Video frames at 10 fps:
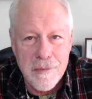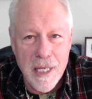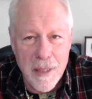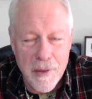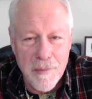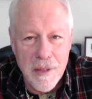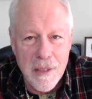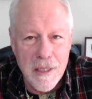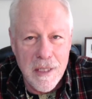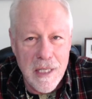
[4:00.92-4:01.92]
Anyway,
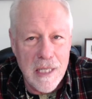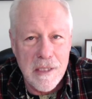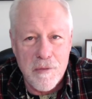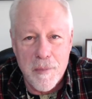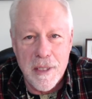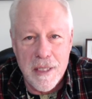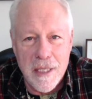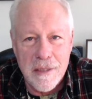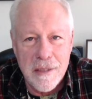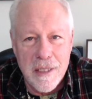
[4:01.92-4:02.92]
that's it for me
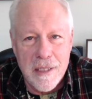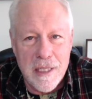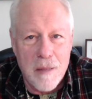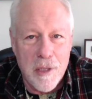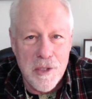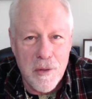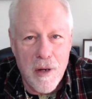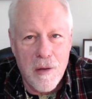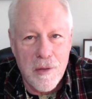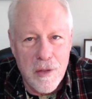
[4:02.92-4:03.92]
today. God bless you
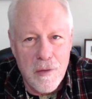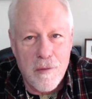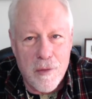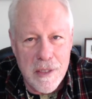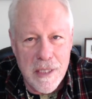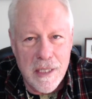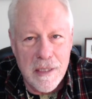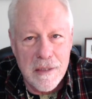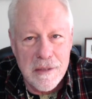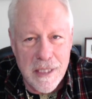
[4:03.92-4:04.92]
all. You have a great day.
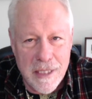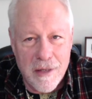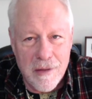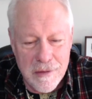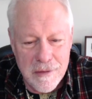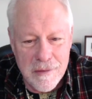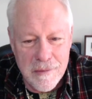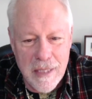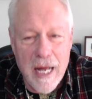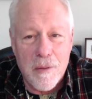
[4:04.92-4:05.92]
Take care.
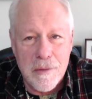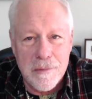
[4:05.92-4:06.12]
Out.